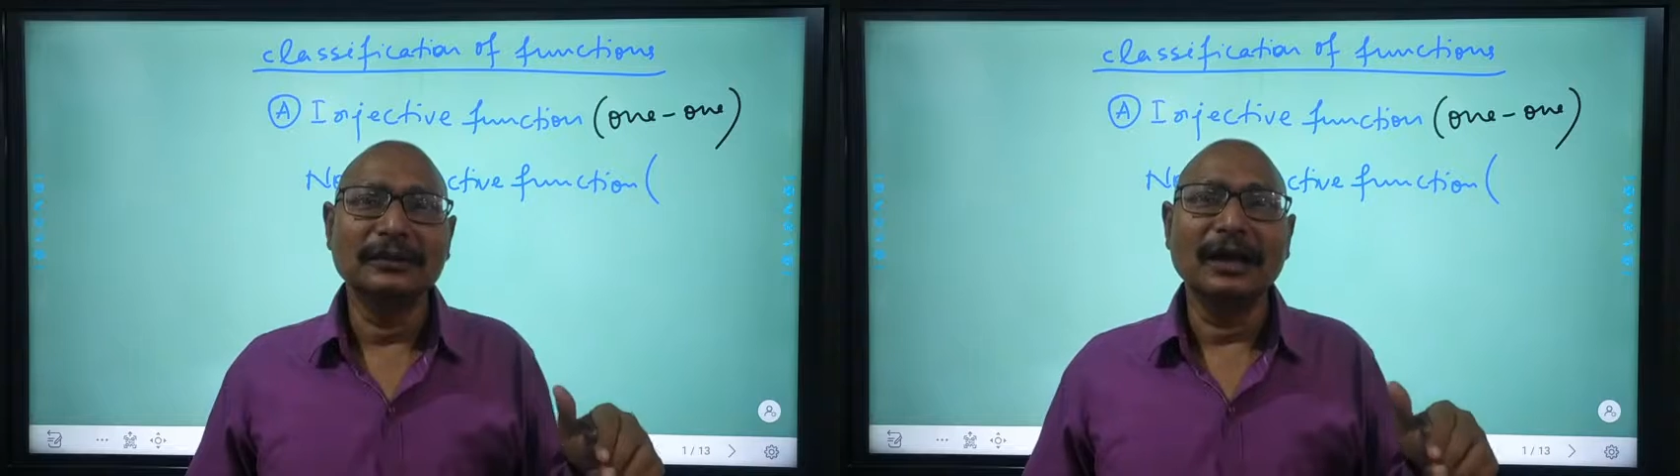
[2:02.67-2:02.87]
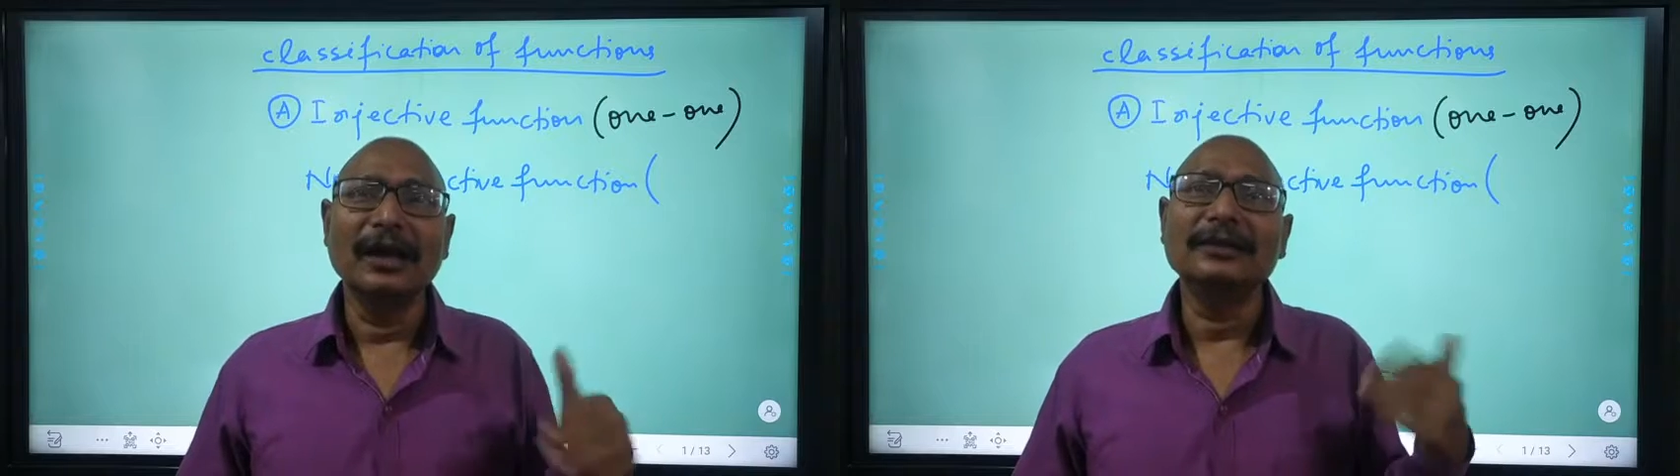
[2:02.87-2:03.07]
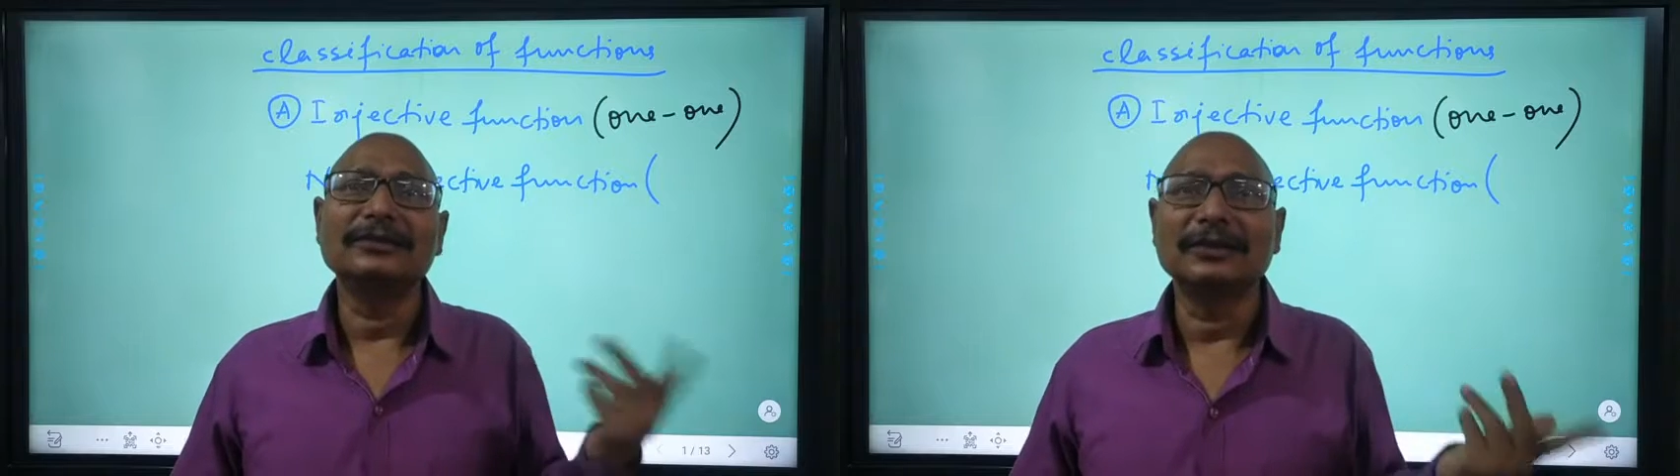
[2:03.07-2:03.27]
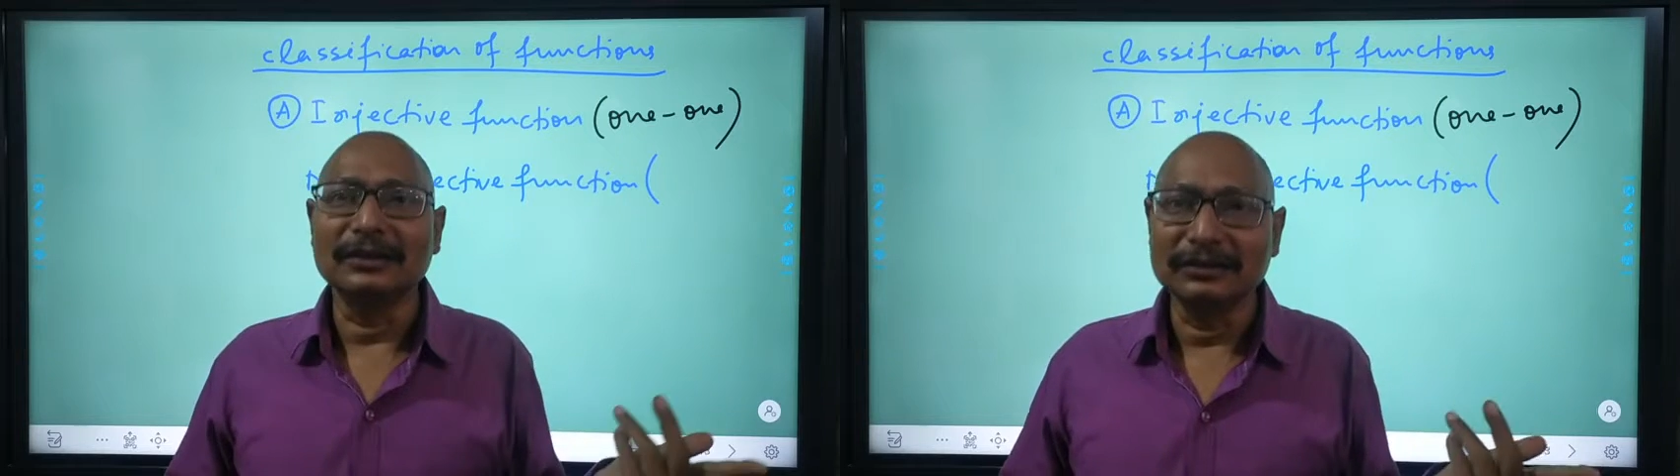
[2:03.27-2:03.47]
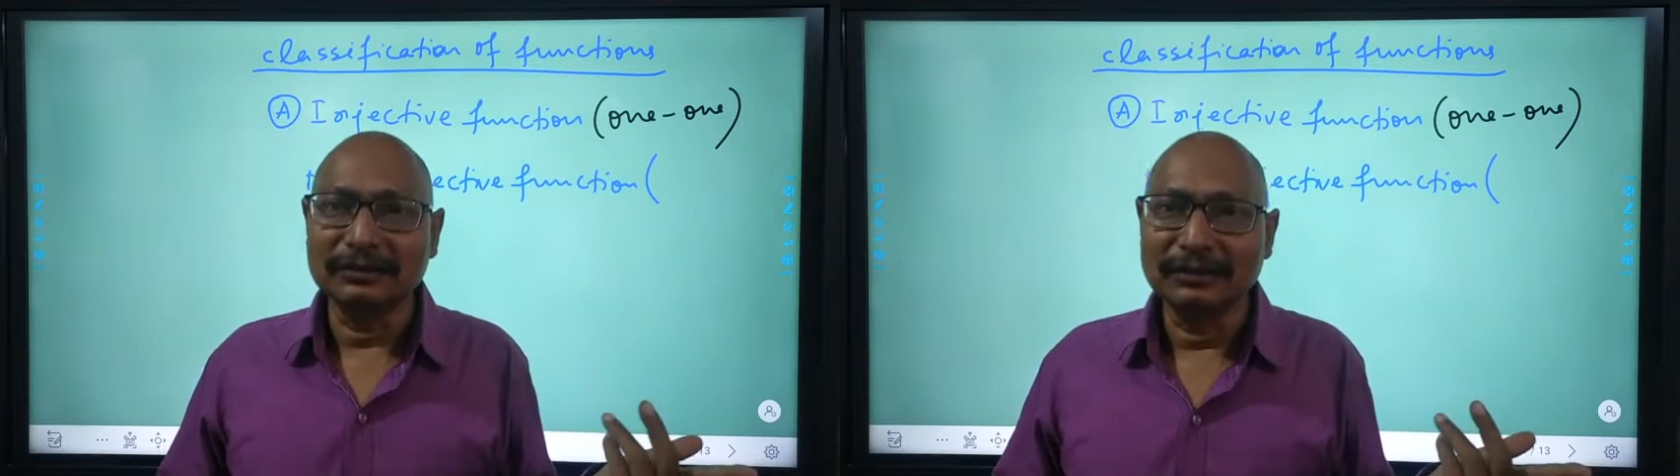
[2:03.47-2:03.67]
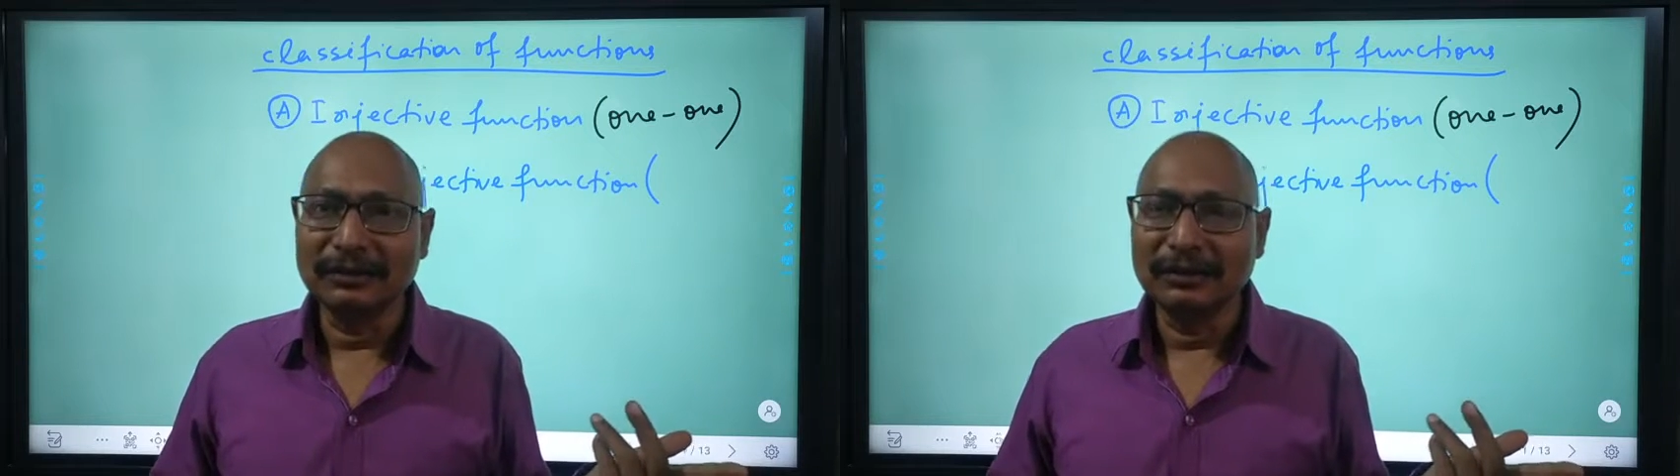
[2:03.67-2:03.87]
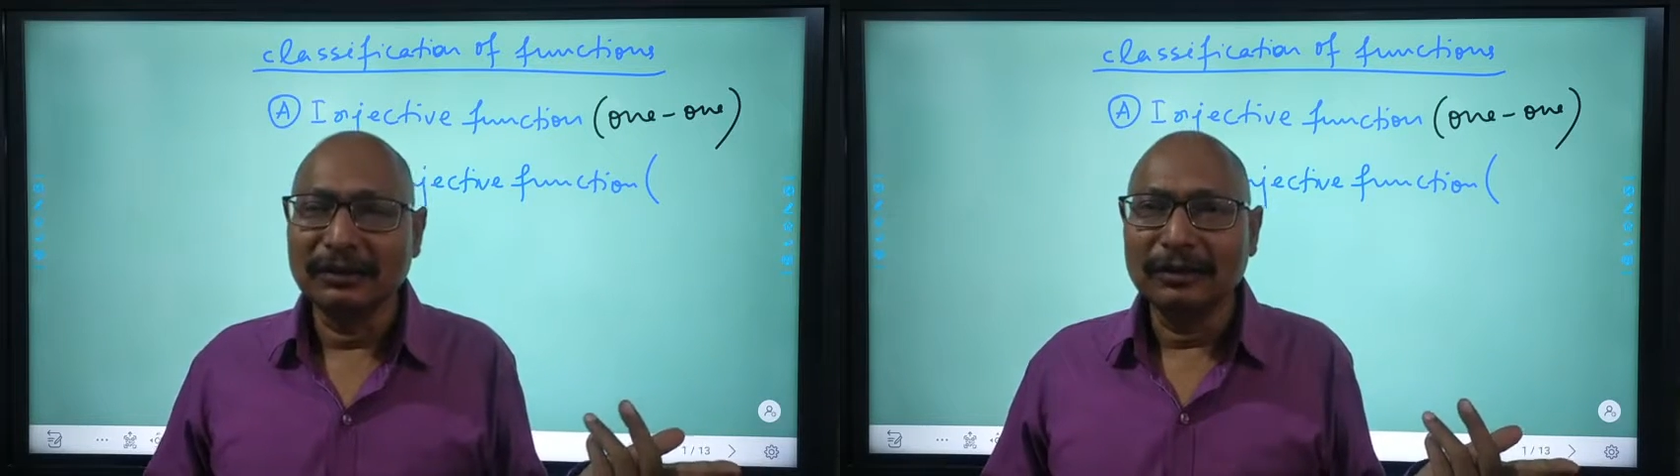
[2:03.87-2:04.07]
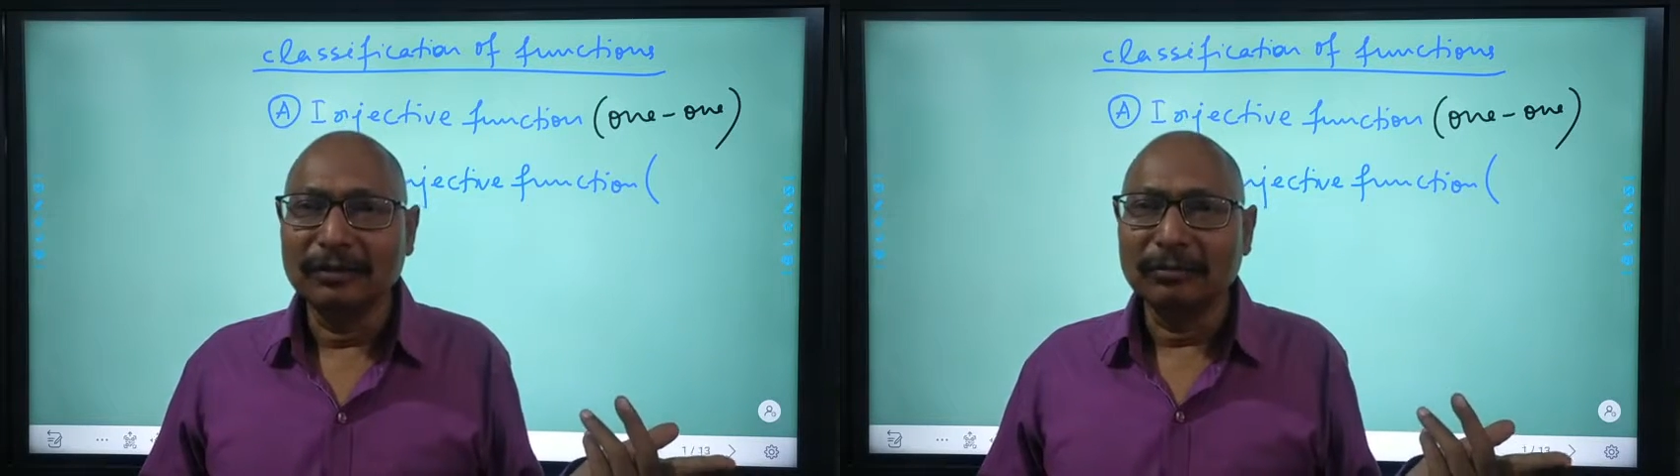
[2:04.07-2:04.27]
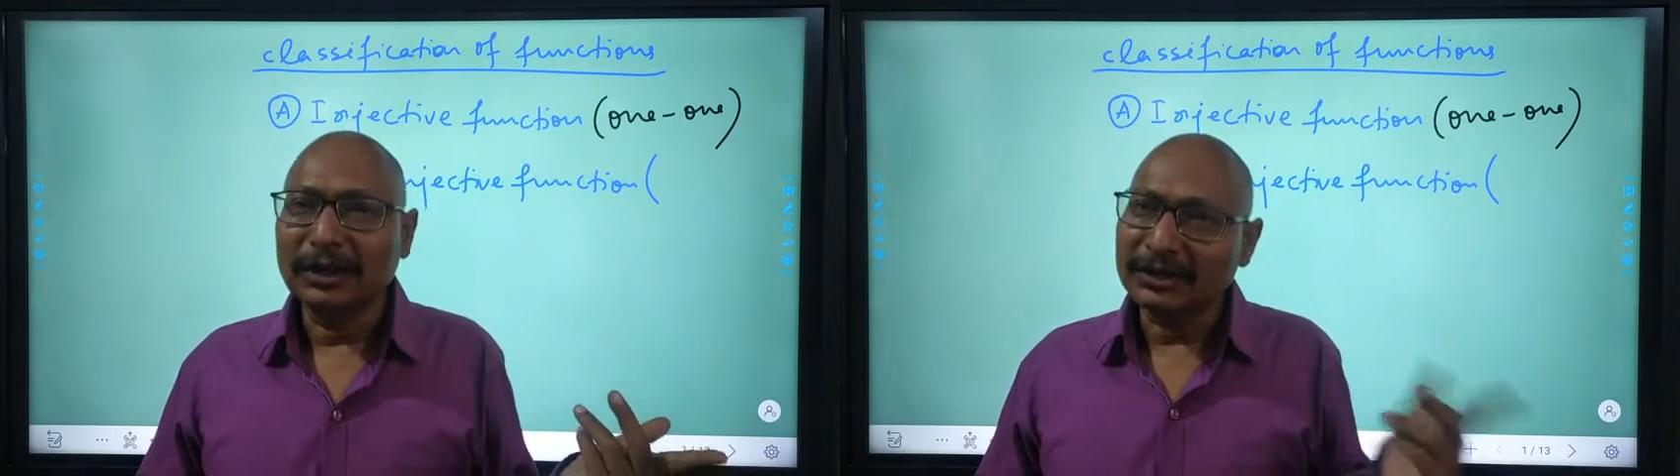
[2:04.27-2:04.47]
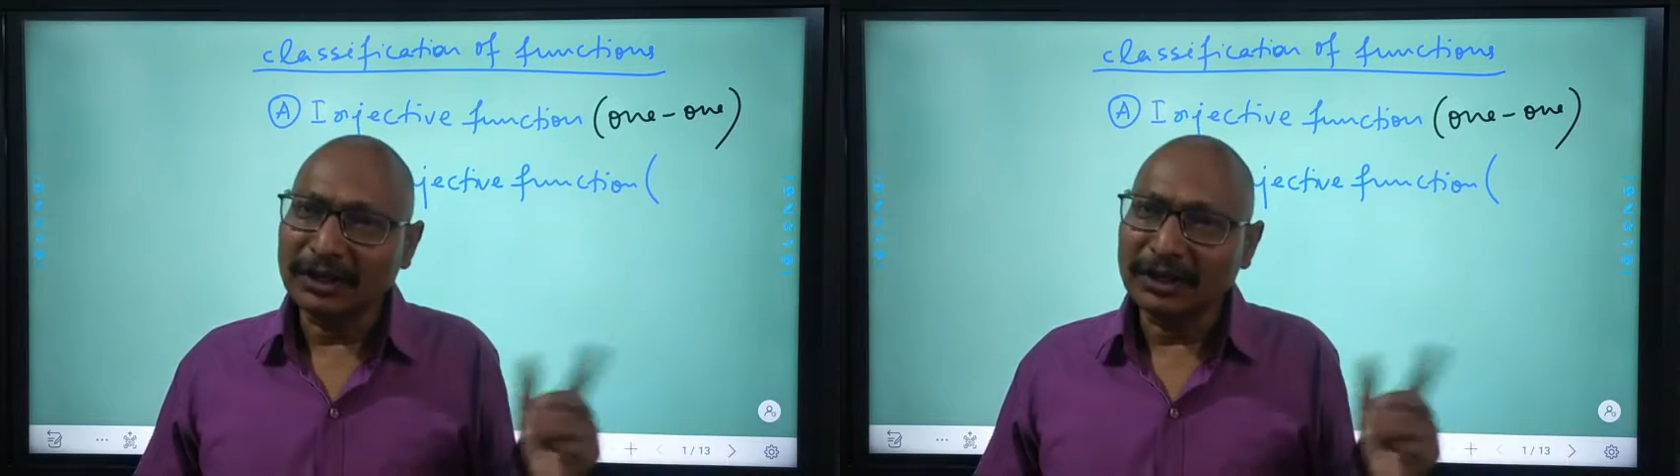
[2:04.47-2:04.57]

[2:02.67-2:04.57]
and tail, but